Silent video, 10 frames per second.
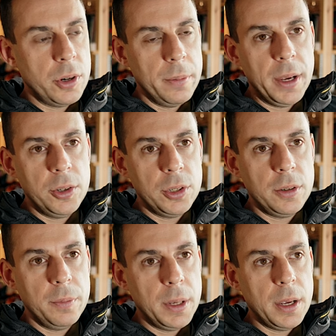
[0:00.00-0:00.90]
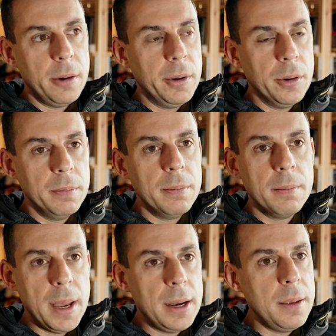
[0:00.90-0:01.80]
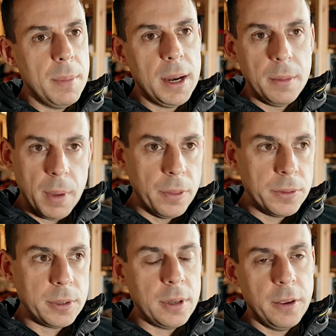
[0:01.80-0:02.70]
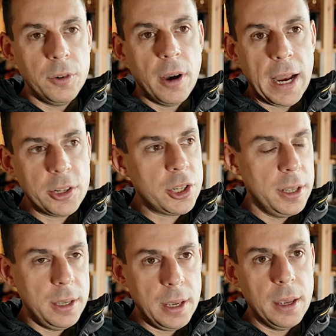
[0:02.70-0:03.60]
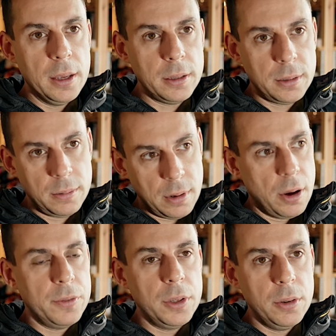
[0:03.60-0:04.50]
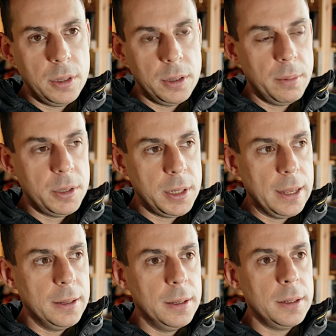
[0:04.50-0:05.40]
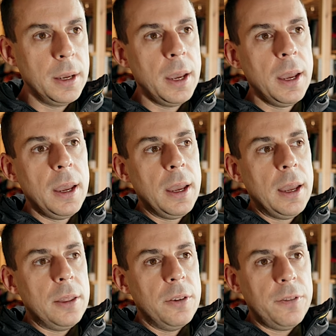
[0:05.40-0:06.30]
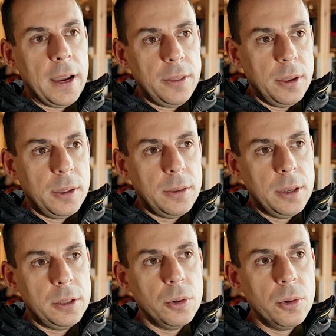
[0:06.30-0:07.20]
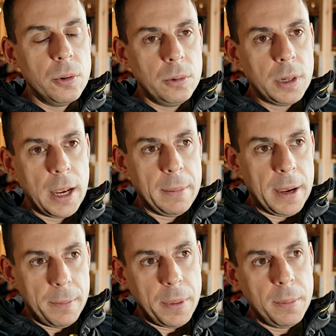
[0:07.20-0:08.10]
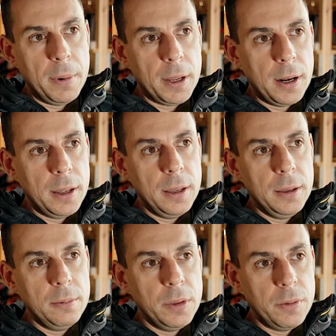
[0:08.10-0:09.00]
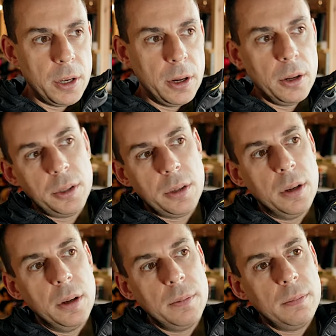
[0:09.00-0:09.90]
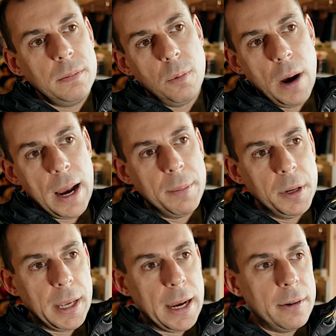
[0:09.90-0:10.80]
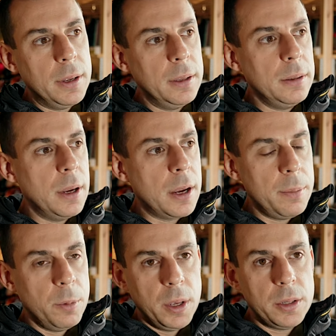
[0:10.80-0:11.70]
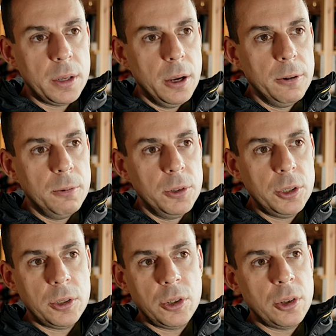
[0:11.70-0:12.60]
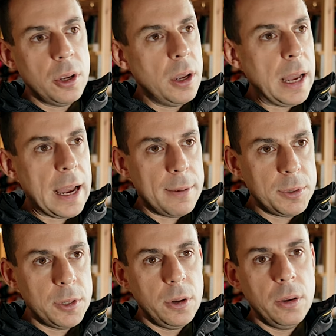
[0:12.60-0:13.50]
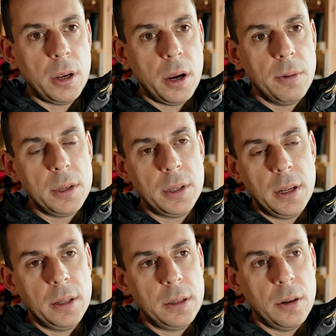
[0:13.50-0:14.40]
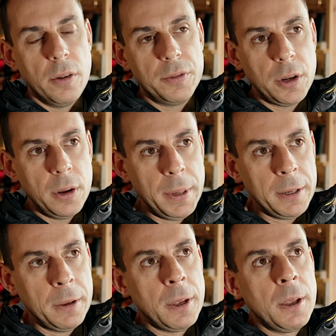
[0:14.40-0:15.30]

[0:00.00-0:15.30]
Trail Majors have been going on many, many months, if not actually years, after UTWT ended. The fact that this all came out publicly with regards to Wham and Gary a couple of weeks ago was absolute coincidence of timing.